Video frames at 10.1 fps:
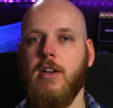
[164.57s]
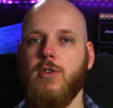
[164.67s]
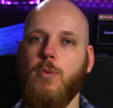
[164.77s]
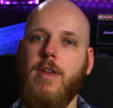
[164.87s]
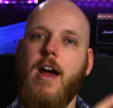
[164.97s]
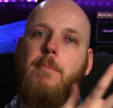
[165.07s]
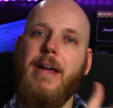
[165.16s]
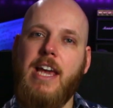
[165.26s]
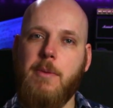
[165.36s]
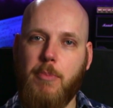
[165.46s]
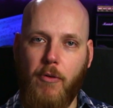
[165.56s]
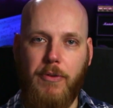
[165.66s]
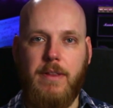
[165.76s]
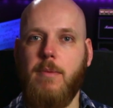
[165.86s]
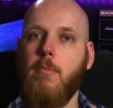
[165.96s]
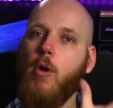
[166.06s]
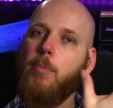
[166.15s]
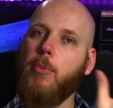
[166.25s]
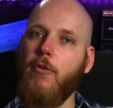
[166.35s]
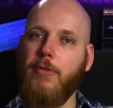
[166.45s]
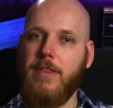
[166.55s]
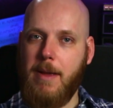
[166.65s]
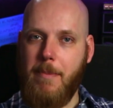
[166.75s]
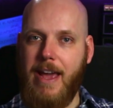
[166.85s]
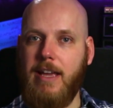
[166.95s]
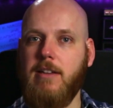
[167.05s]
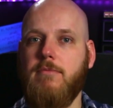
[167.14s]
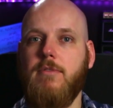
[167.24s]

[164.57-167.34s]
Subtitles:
So they are making profit. The more profit they make,